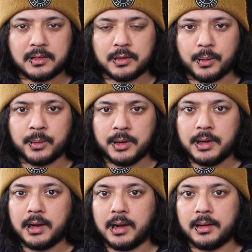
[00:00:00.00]
So
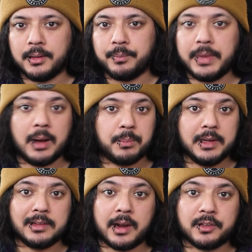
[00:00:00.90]
yeah,
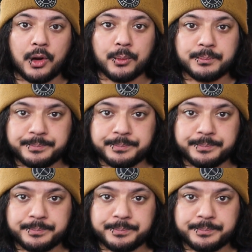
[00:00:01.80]
please let us know.